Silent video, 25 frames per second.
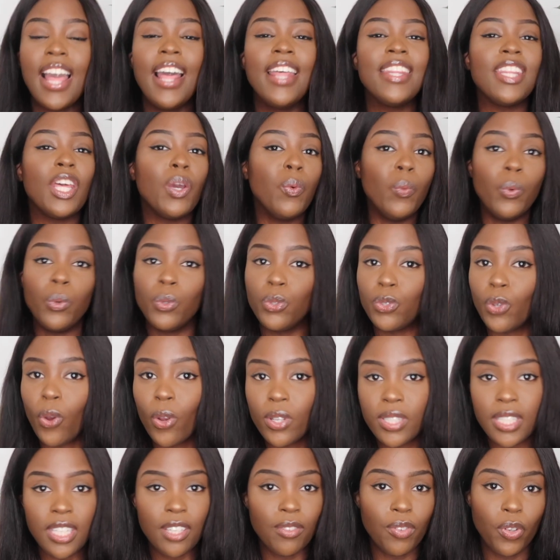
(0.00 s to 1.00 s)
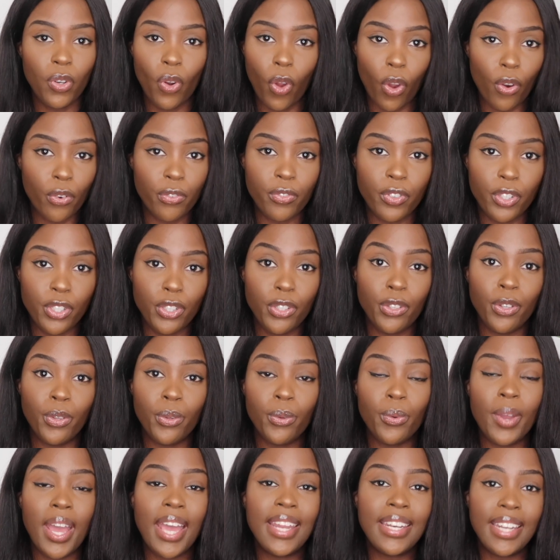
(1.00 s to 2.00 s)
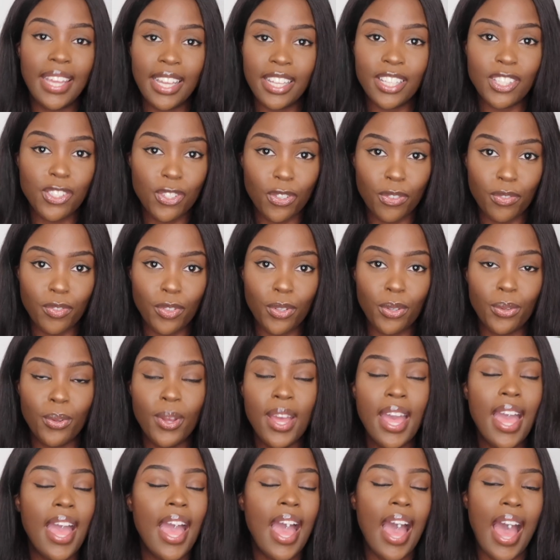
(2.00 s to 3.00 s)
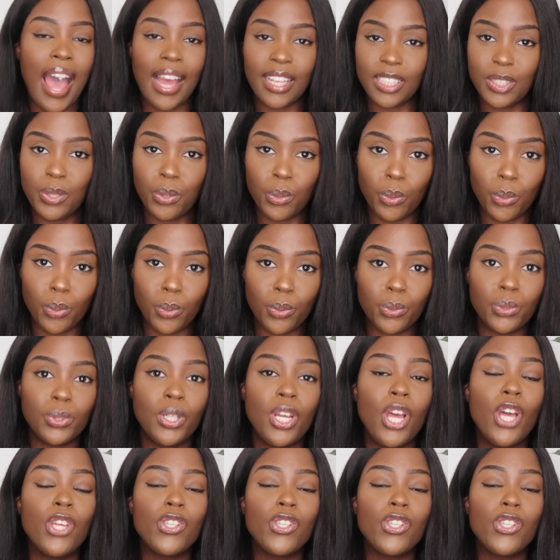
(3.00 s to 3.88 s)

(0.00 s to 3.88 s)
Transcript: they will not even offer you an interview at all.